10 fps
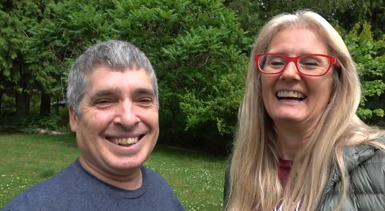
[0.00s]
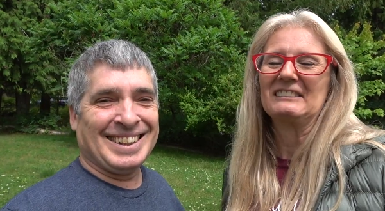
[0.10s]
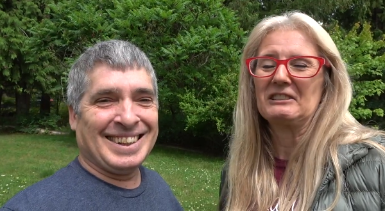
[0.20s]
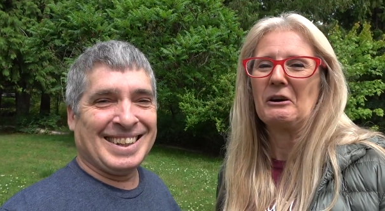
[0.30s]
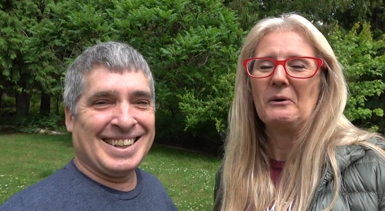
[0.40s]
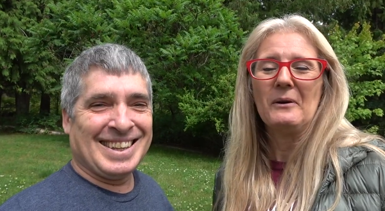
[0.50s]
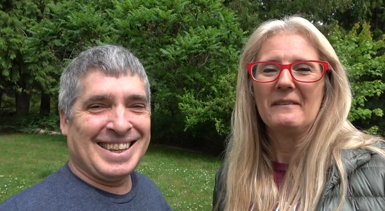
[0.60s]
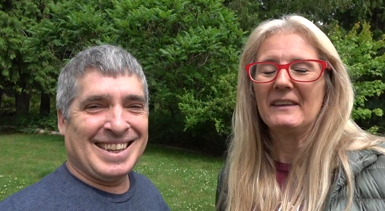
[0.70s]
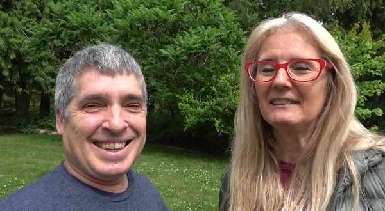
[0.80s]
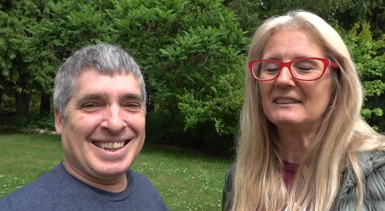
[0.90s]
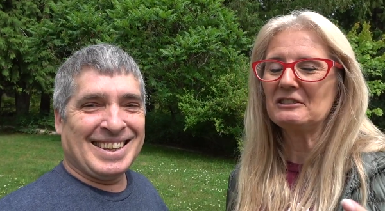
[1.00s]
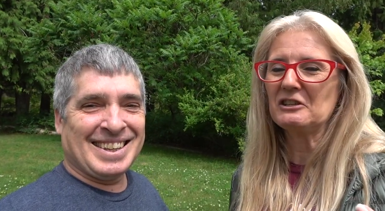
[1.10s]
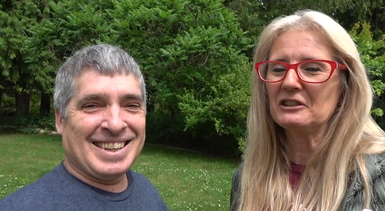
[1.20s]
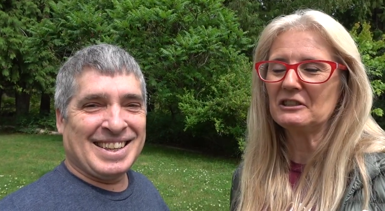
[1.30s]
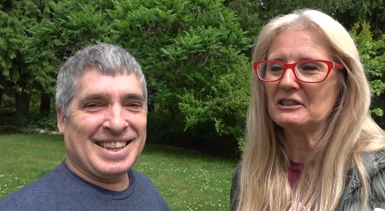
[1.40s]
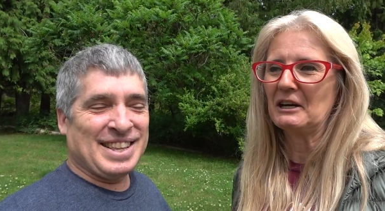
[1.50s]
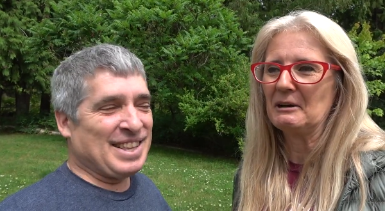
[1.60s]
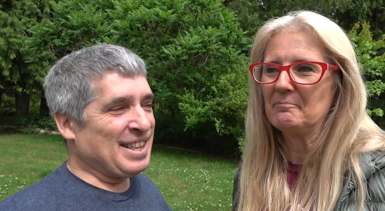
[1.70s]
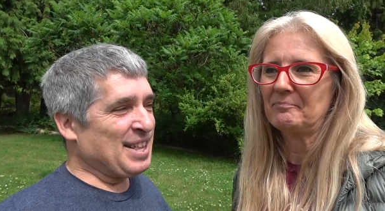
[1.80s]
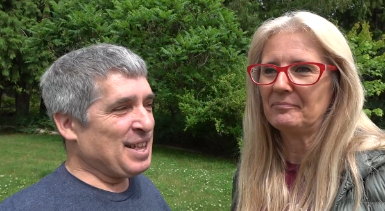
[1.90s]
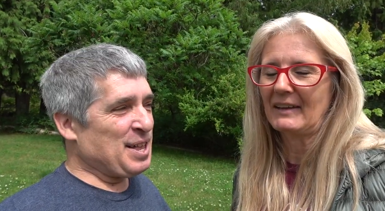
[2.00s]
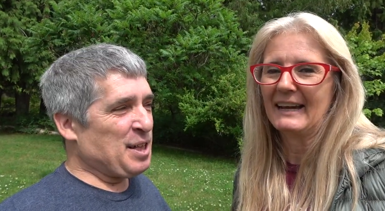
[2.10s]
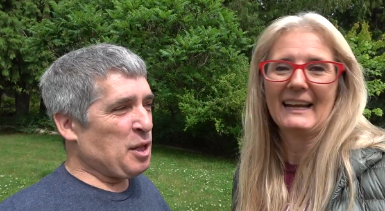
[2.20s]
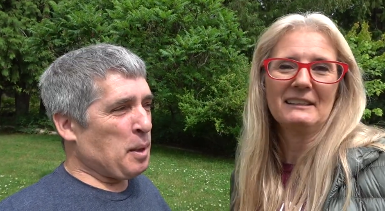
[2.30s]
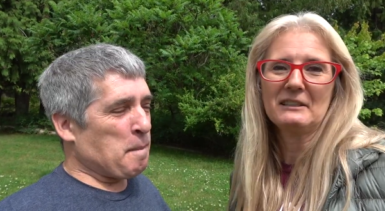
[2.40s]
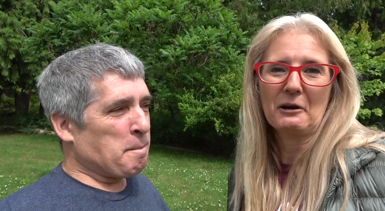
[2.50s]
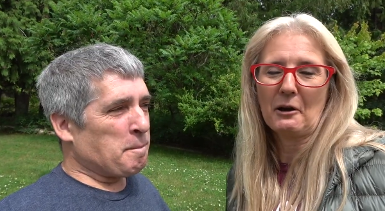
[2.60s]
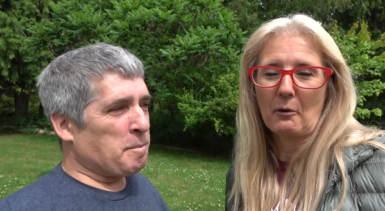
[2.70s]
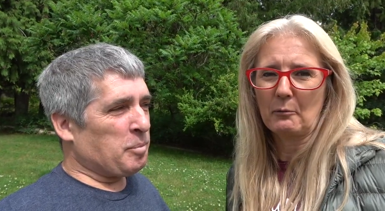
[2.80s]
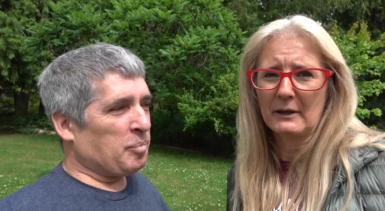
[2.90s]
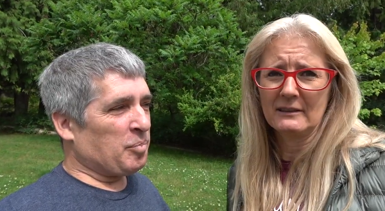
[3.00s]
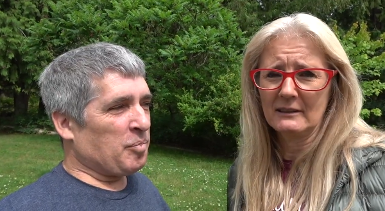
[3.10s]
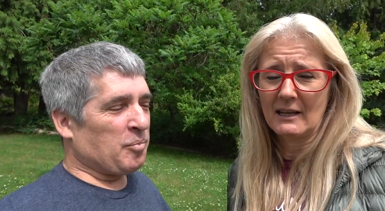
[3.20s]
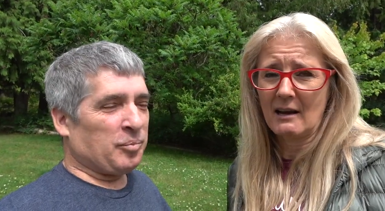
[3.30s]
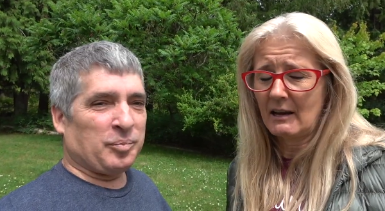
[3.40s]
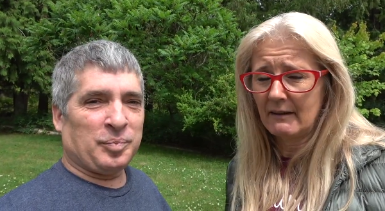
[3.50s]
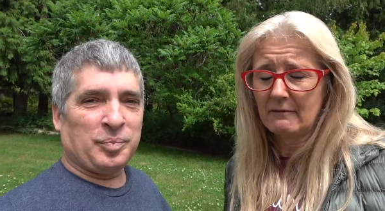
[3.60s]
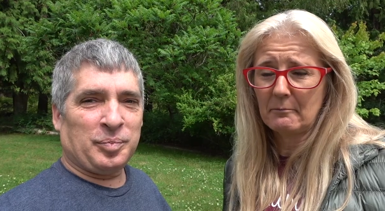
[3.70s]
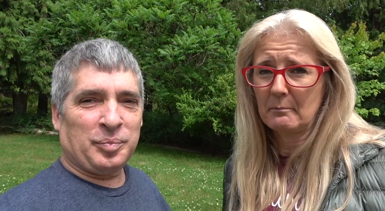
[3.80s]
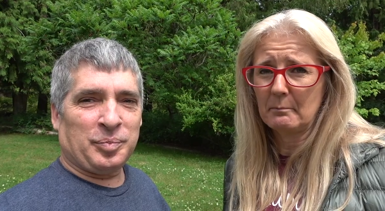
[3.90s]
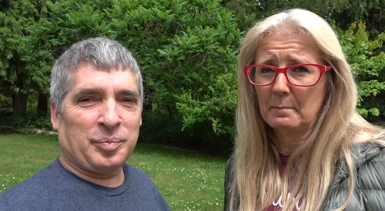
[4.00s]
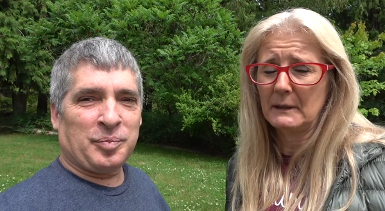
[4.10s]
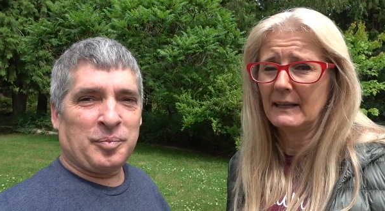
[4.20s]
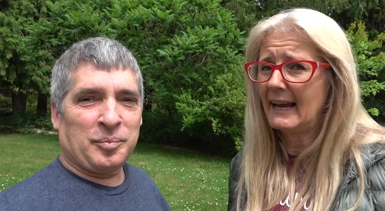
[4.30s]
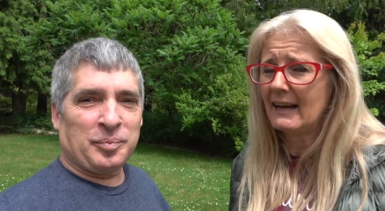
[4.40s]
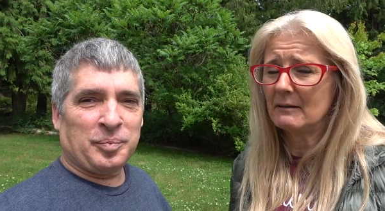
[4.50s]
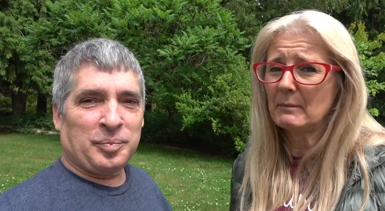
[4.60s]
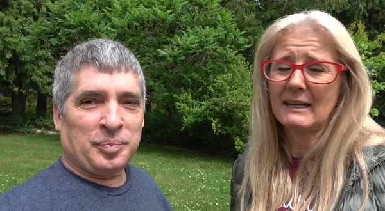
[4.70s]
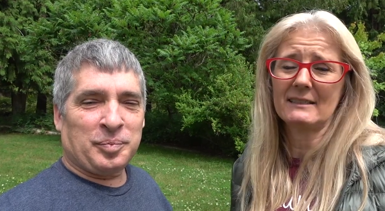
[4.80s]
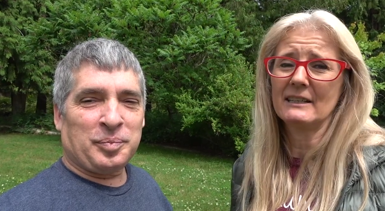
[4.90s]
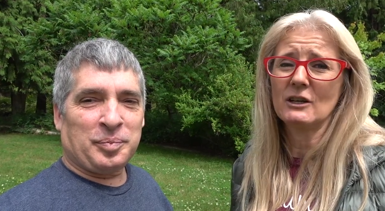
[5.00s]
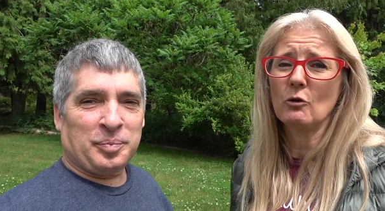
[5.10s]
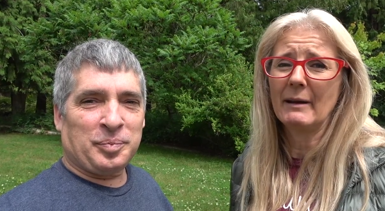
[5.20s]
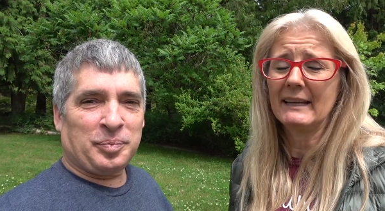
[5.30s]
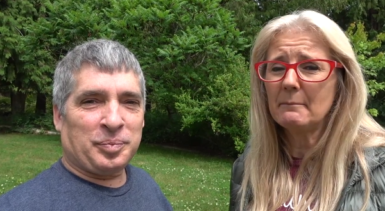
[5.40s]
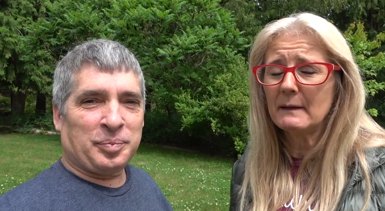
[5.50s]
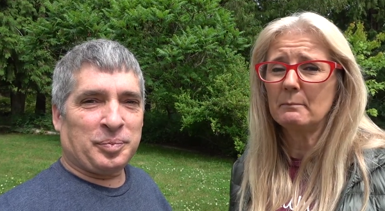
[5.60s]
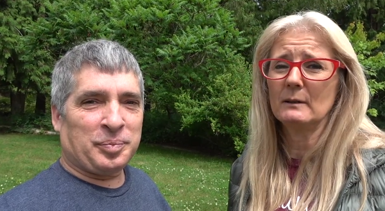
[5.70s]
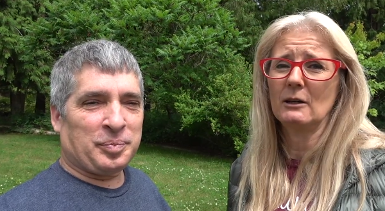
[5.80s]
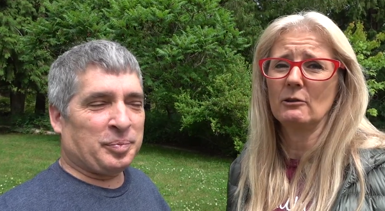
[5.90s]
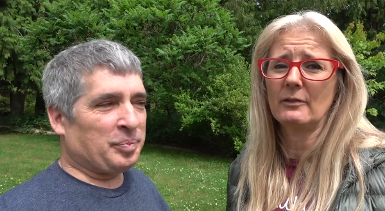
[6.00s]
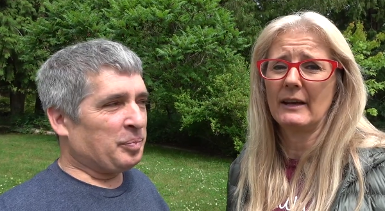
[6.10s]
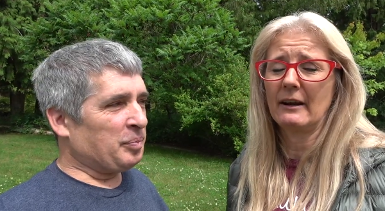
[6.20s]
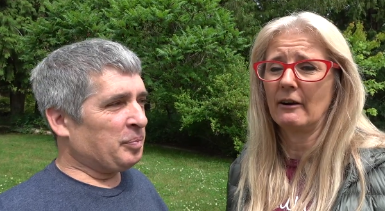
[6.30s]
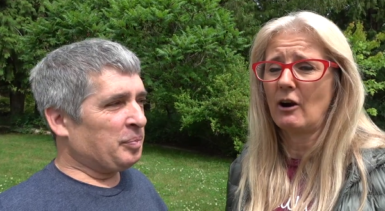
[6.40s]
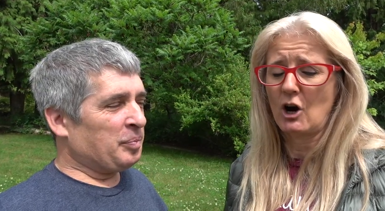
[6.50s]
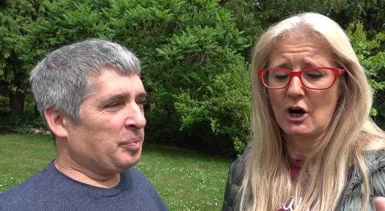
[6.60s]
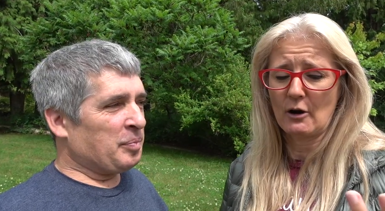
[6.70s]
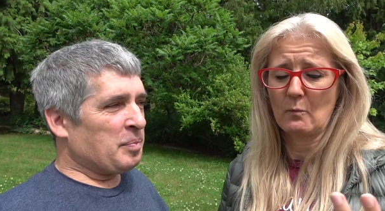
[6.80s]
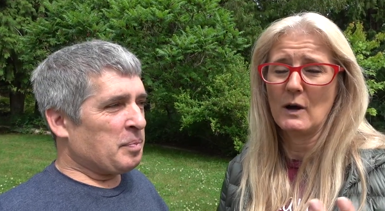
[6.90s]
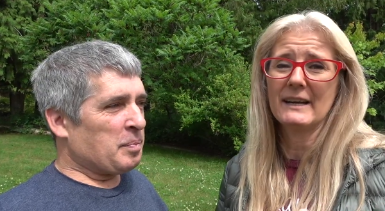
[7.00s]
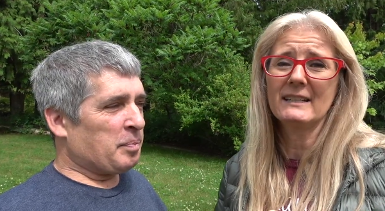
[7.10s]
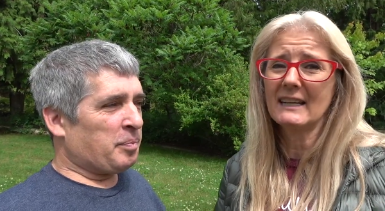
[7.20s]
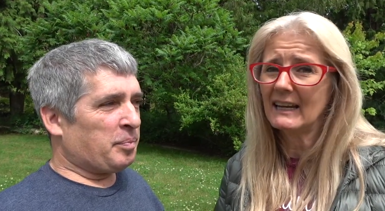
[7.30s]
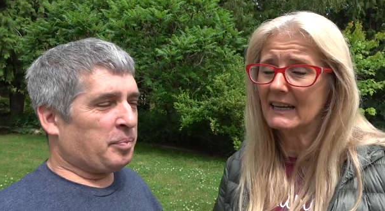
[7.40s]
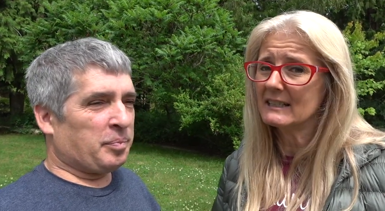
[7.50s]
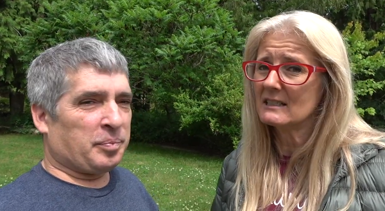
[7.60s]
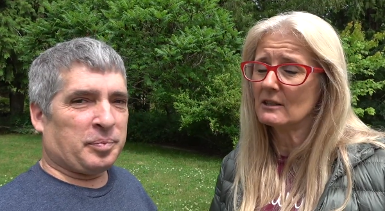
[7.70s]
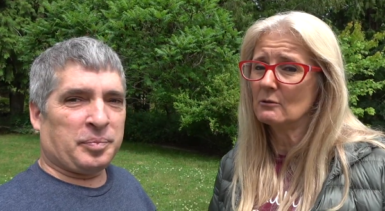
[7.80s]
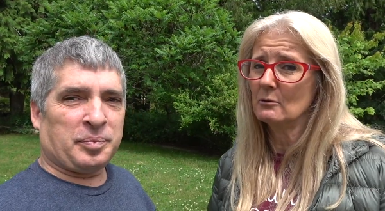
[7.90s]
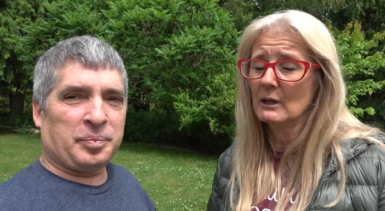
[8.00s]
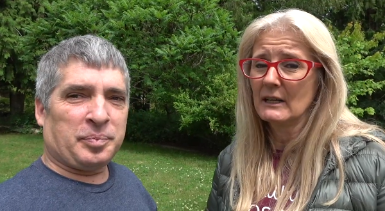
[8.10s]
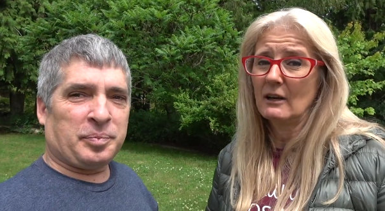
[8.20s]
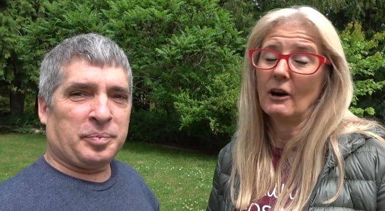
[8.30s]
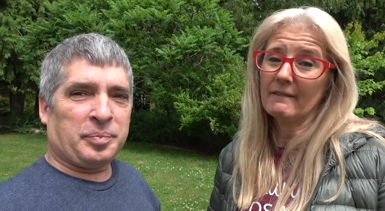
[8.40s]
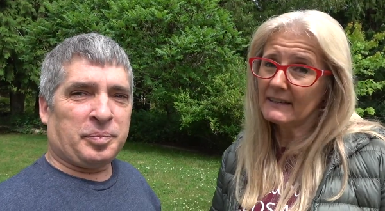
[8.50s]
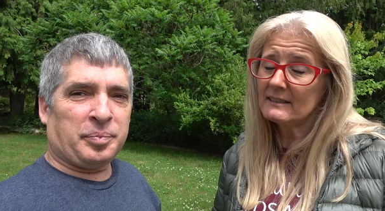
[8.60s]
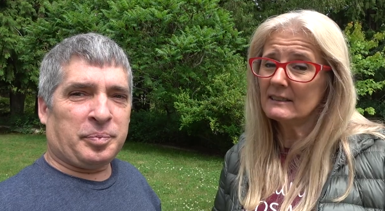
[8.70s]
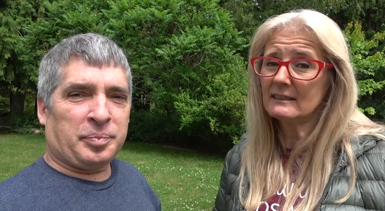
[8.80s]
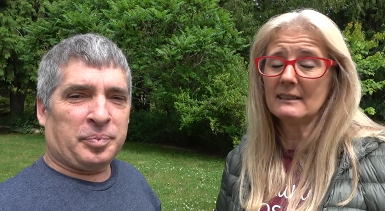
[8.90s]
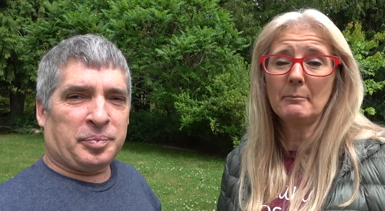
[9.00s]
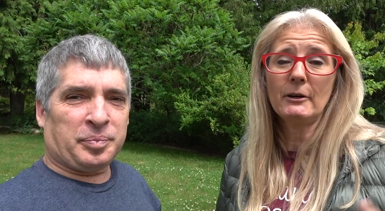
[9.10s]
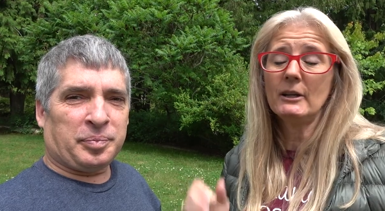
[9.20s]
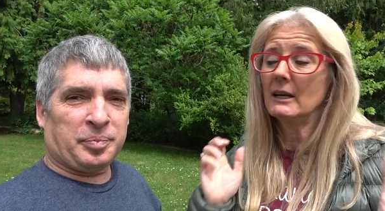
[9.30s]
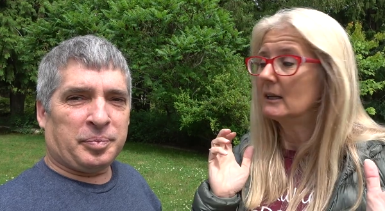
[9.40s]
Speaker 1: yeah, so this is just um, I guess a real live plan because I know many people out there are wanting to get into RVs this summer